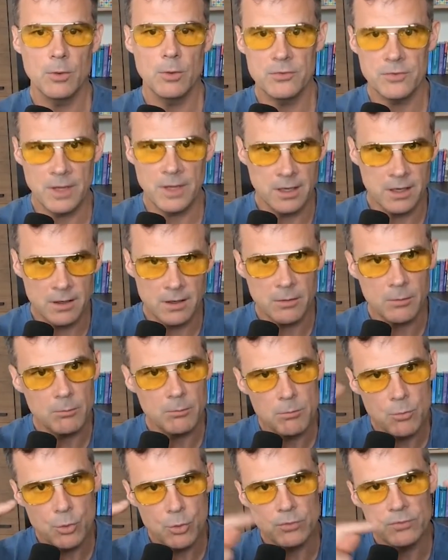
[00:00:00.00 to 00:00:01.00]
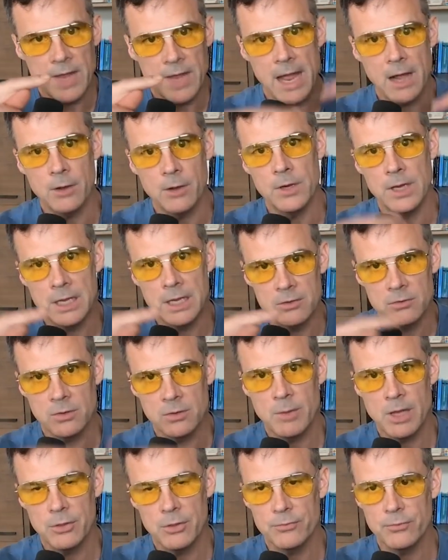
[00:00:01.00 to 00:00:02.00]
which then can move down
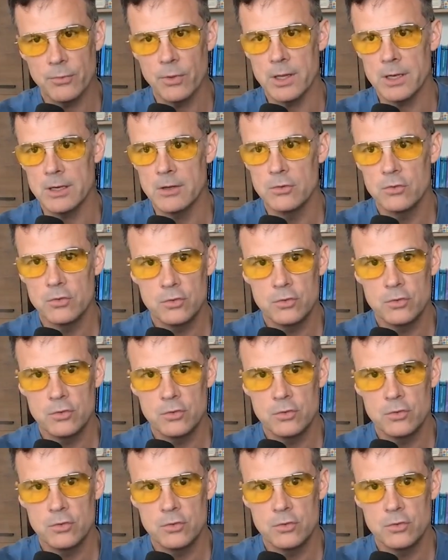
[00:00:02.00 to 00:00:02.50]
into methylfolate